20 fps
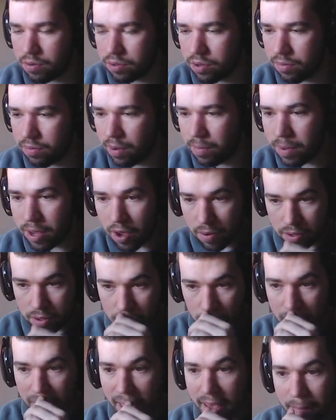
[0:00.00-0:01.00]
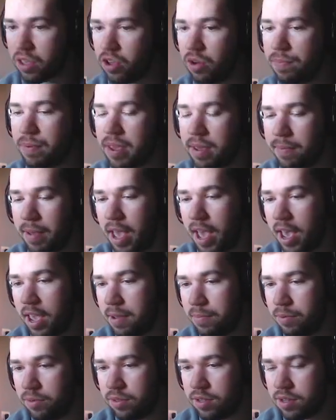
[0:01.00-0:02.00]
So when we go into a game, you'll be
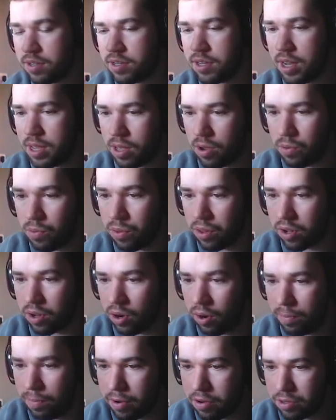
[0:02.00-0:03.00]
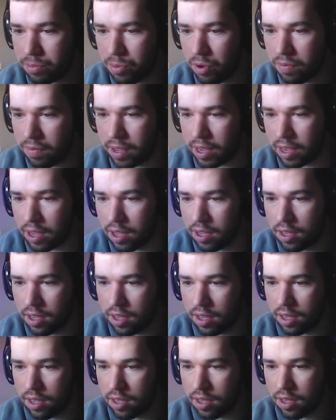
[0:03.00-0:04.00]
able to see all the combos moving.
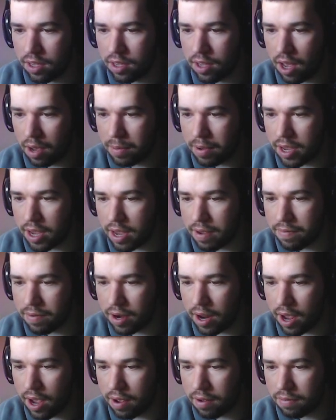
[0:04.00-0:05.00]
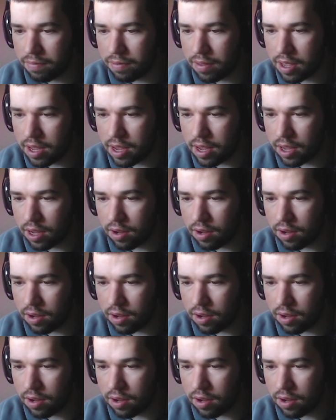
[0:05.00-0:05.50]
And we even have the